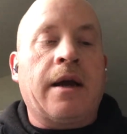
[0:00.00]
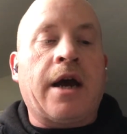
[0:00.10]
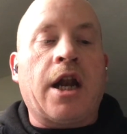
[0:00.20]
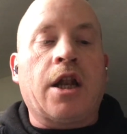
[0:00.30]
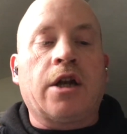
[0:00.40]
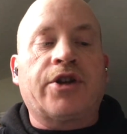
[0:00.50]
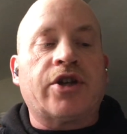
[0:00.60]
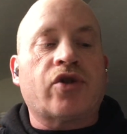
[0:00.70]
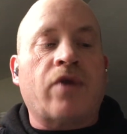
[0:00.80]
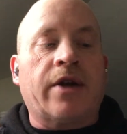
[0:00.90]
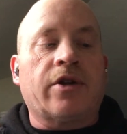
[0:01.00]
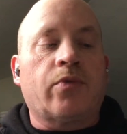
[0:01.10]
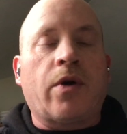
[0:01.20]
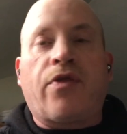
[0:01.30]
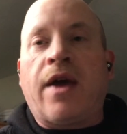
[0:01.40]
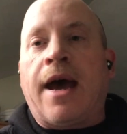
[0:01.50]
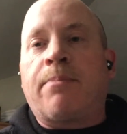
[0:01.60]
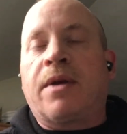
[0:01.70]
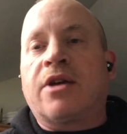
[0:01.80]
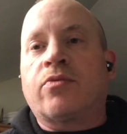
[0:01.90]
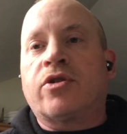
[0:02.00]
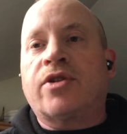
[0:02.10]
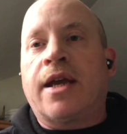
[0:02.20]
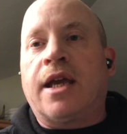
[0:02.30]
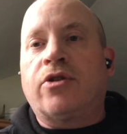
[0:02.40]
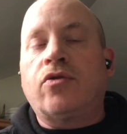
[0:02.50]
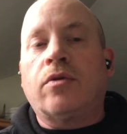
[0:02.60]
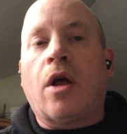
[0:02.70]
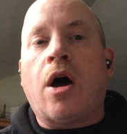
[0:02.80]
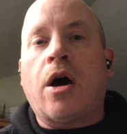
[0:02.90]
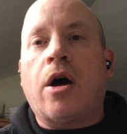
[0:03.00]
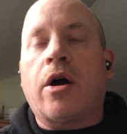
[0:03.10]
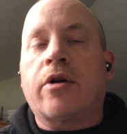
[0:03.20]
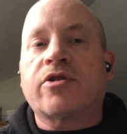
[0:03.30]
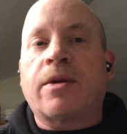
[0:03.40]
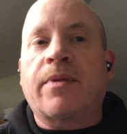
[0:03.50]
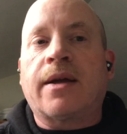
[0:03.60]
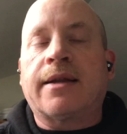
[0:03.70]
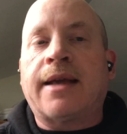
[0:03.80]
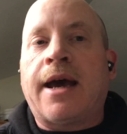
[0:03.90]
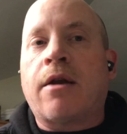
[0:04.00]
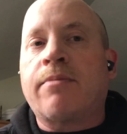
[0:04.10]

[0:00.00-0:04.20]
got a little disgruntled with that because it was taking too long or something like that,